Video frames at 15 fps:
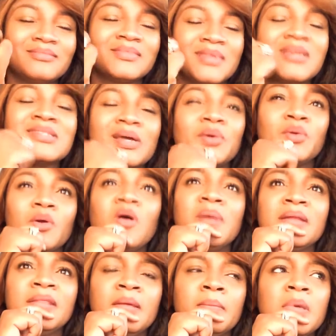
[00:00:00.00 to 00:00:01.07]
Things are going to come
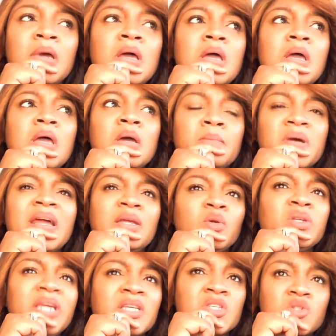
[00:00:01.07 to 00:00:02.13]
at them, but I know
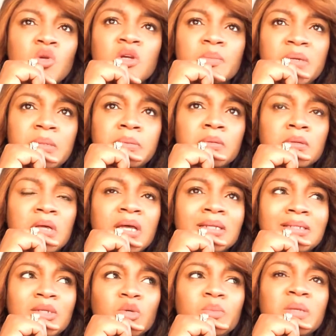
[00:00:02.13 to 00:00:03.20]
they are strong people,
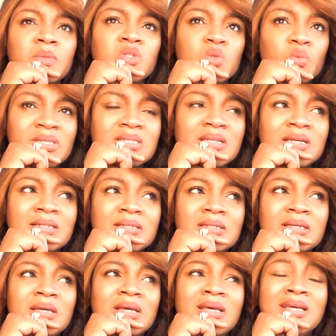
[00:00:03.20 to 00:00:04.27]
and they'll be able to withstand.
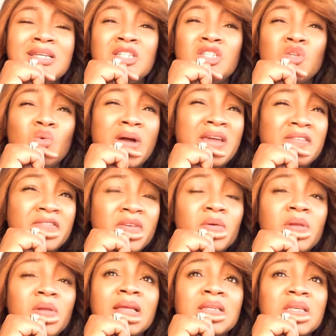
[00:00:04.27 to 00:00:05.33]
Do I feel
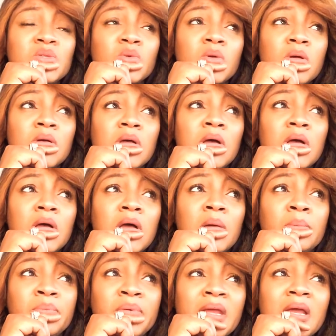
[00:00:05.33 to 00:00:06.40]
like this
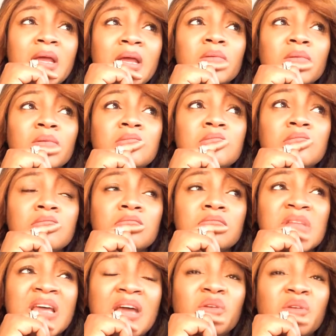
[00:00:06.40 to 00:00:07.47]
will bring out
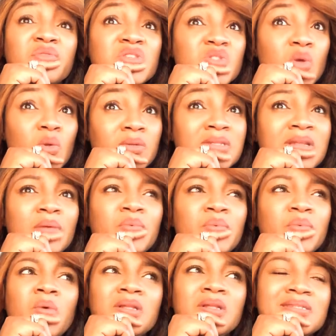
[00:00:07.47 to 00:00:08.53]
the kind of results that we
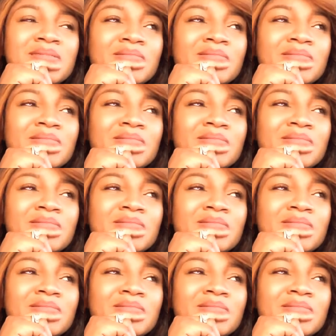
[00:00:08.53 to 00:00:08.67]
want?